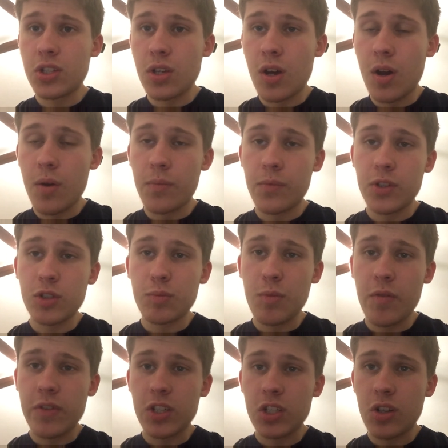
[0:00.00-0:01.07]

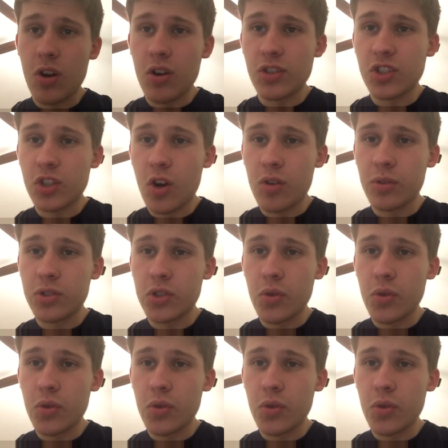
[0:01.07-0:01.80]
movie stars Scarlett